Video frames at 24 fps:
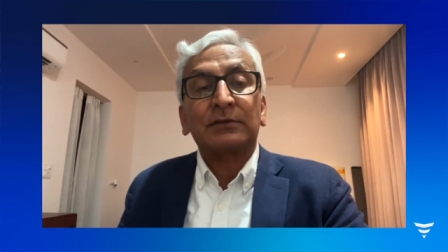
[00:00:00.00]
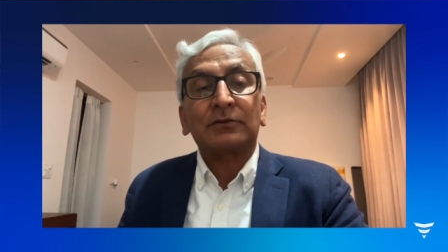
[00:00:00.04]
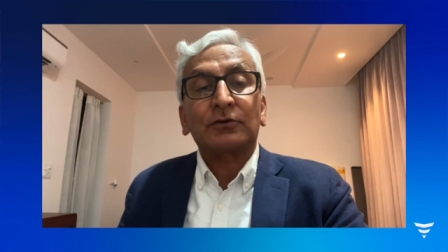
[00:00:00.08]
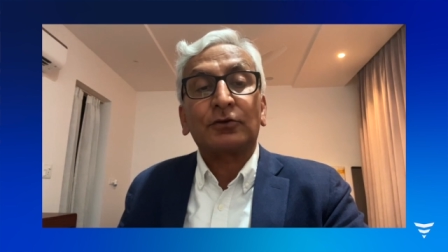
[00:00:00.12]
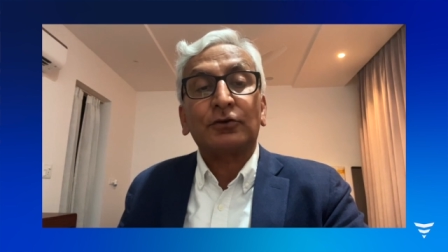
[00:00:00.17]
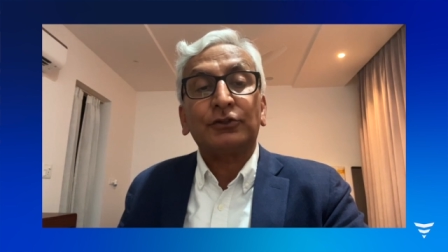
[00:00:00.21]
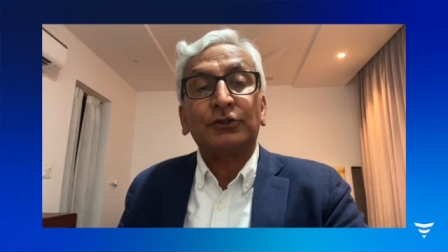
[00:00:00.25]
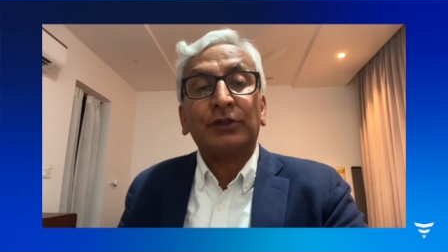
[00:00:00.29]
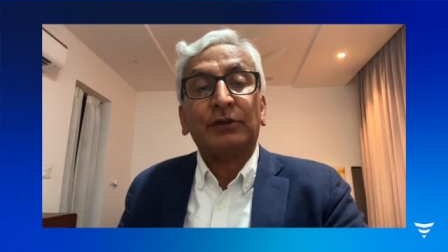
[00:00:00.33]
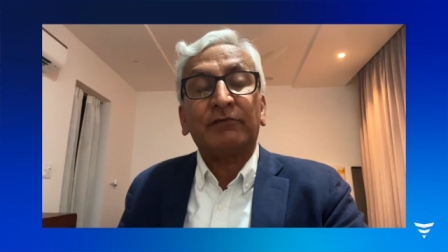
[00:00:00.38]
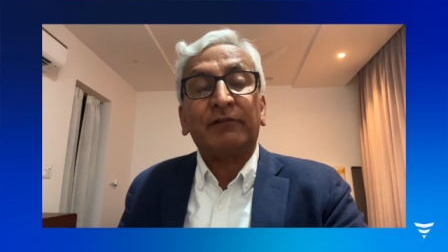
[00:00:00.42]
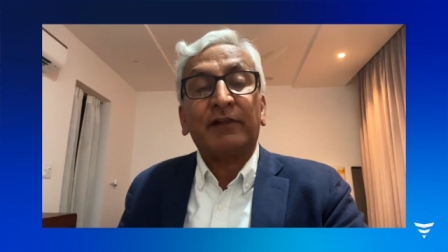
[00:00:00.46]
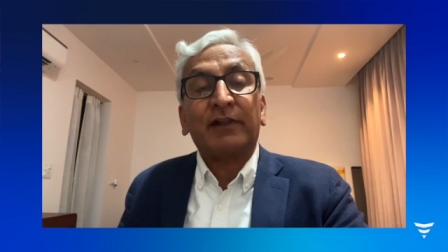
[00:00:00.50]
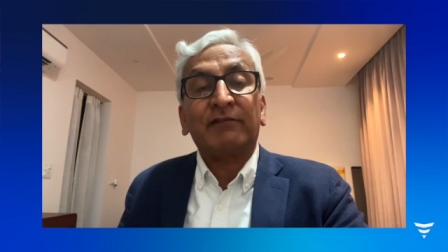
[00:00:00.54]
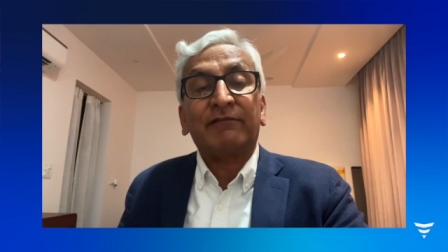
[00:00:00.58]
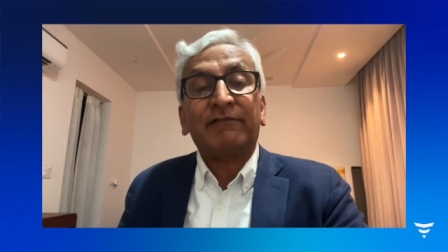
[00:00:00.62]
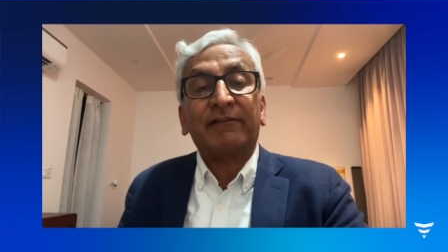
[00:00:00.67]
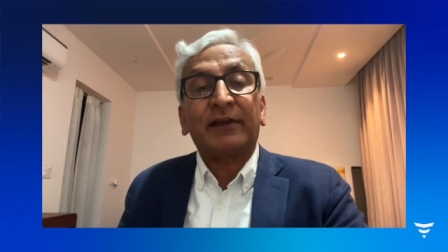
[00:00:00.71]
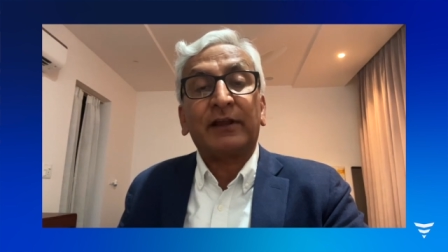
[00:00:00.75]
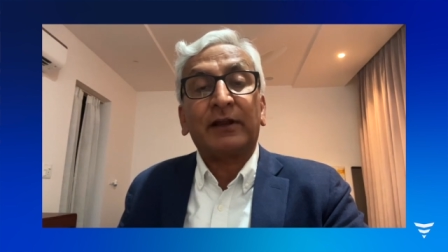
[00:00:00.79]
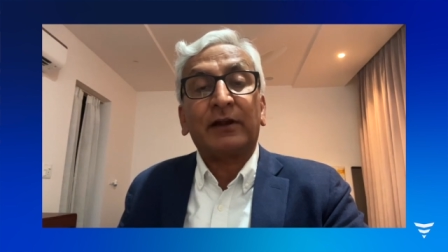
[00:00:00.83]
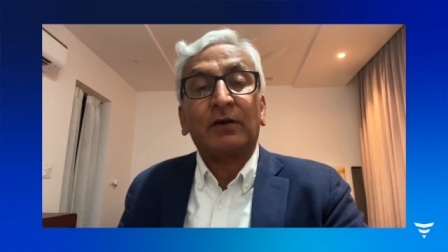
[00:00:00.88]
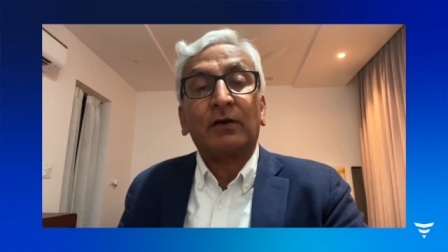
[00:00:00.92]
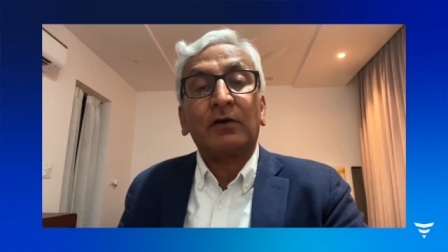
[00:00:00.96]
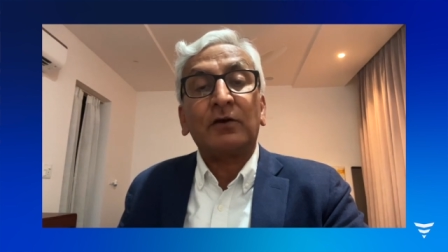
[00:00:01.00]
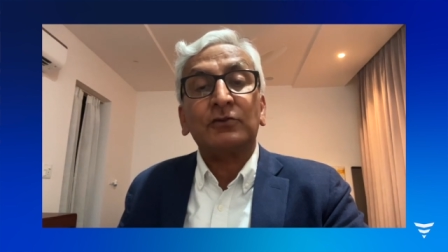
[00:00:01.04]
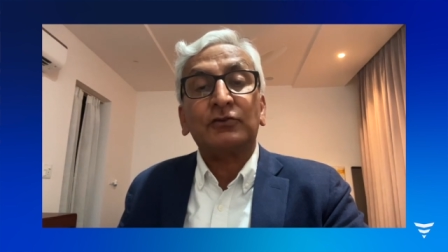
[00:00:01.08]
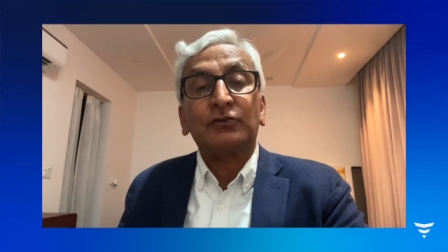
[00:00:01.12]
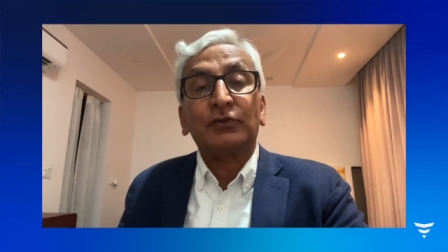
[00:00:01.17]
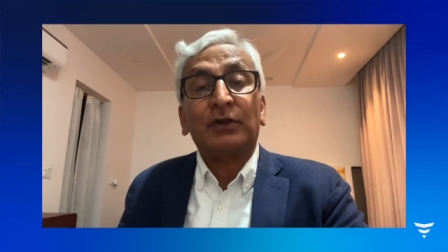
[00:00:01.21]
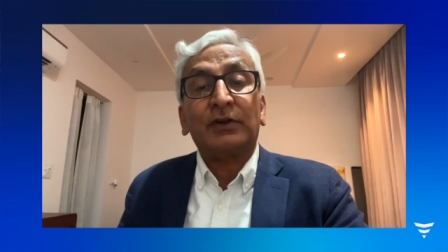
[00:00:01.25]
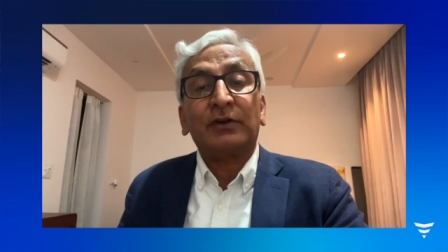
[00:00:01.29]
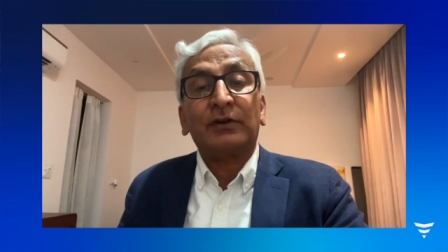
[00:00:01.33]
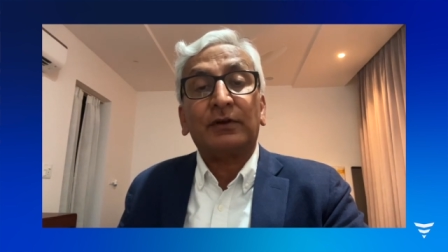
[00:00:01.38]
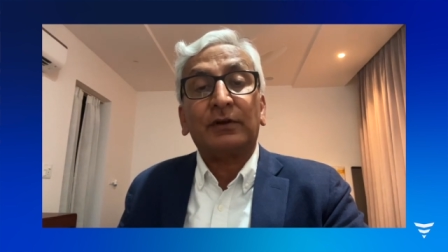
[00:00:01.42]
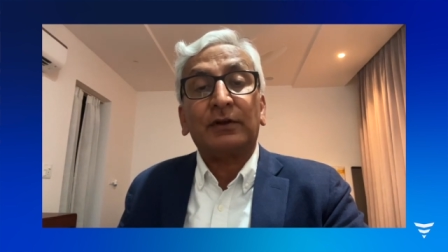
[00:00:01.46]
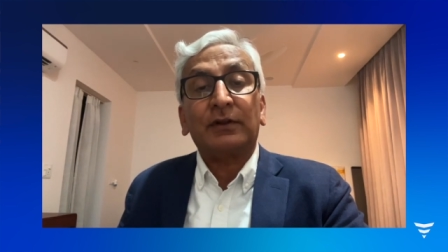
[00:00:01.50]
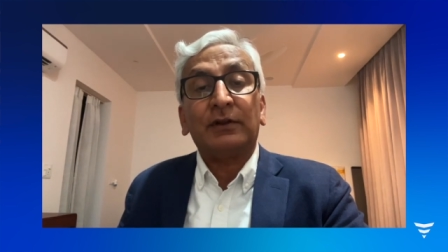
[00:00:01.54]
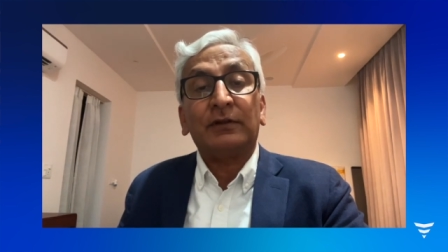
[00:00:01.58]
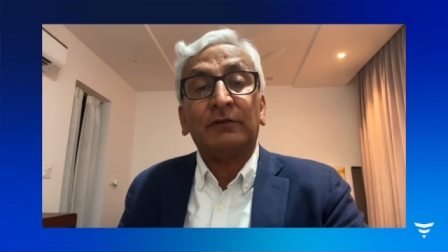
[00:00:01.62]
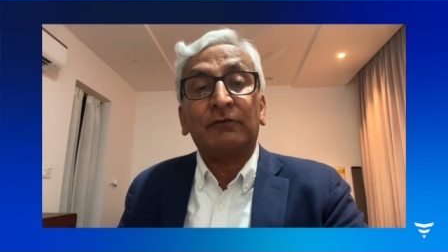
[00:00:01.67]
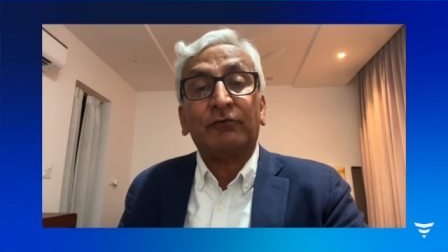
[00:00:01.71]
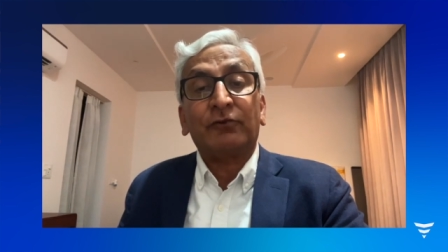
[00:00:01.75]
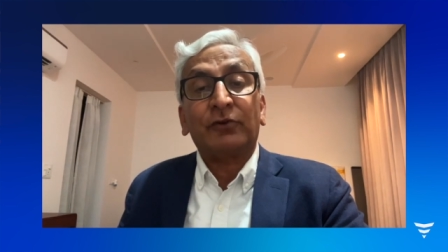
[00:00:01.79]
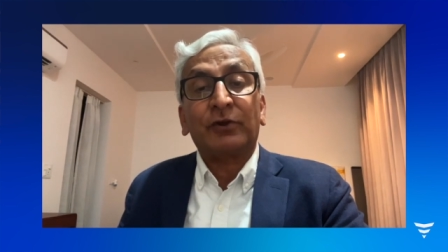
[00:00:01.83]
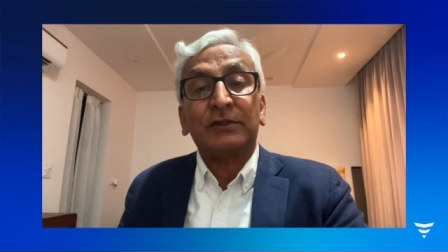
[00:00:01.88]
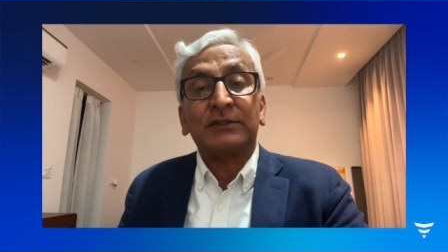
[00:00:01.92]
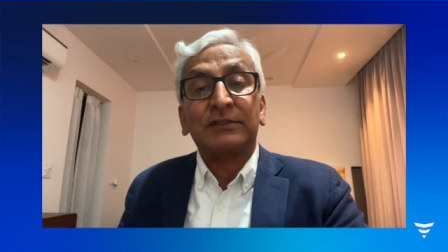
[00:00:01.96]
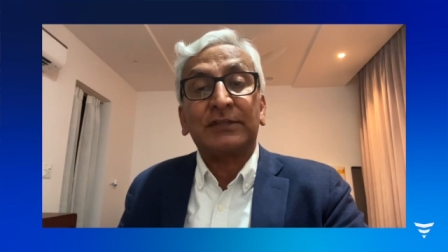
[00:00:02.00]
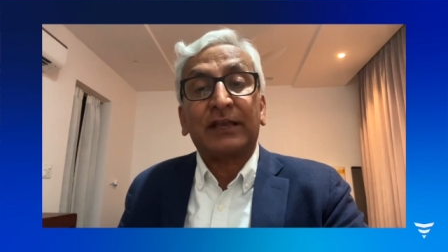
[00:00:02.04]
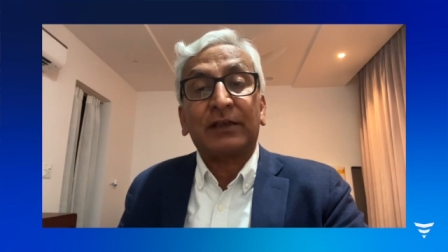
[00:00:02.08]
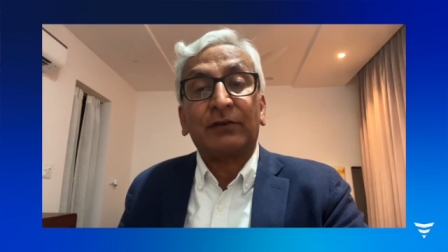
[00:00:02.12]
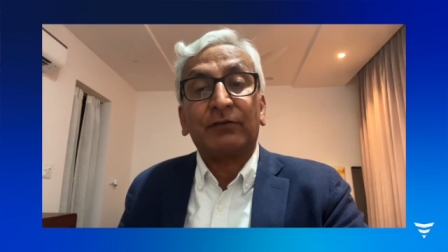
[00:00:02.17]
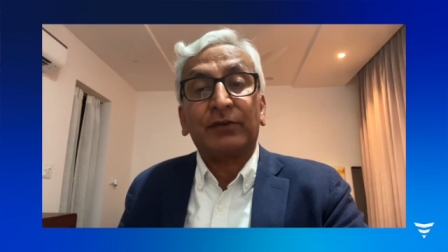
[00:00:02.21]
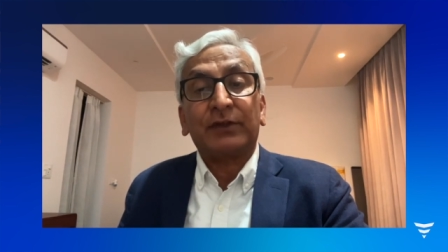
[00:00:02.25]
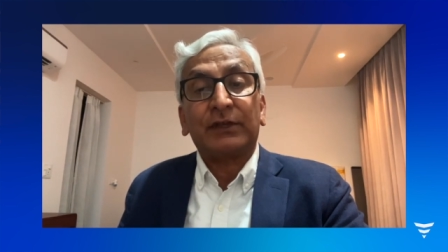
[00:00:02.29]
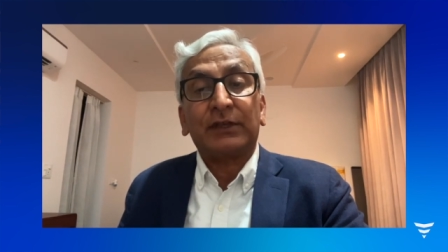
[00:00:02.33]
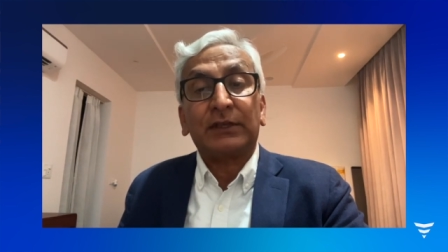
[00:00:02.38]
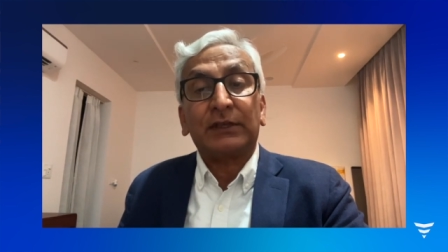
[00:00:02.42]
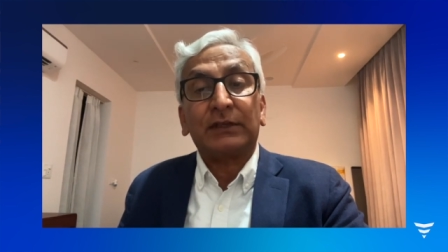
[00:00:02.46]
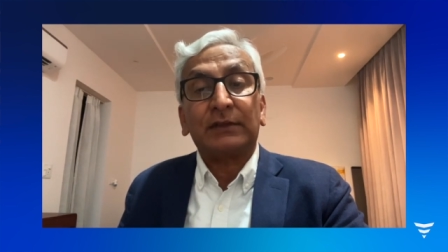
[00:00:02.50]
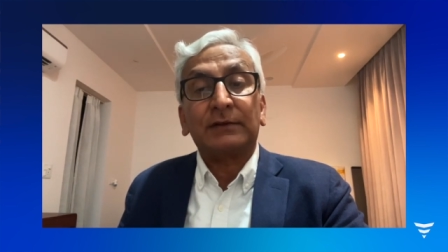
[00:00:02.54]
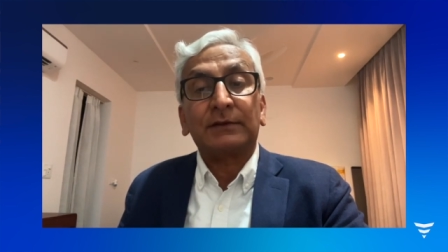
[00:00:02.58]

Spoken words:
social welfare, also influence equity.